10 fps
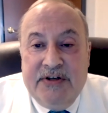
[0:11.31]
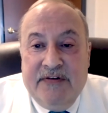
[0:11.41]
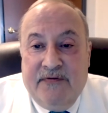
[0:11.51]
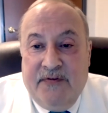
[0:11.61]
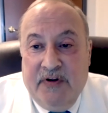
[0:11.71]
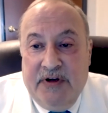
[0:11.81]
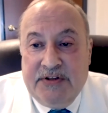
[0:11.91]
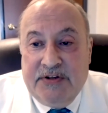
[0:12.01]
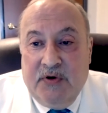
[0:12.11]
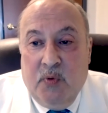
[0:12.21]
of
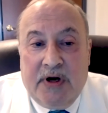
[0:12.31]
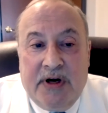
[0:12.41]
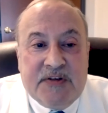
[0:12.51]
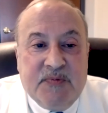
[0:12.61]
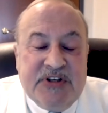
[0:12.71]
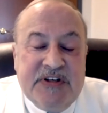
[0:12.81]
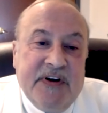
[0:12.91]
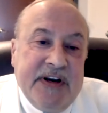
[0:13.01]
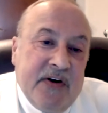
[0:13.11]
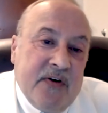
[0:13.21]
affiliates who work on specific
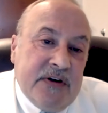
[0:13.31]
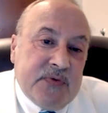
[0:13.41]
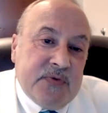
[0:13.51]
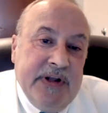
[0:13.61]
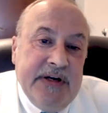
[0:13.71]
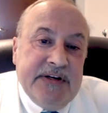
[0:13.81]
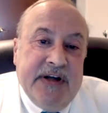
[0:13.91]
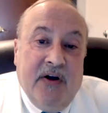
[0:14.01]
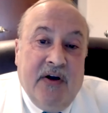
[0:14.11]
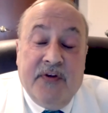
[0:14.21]
areas related to
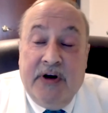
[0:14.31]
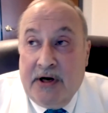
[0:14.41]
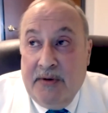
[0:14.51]
health in our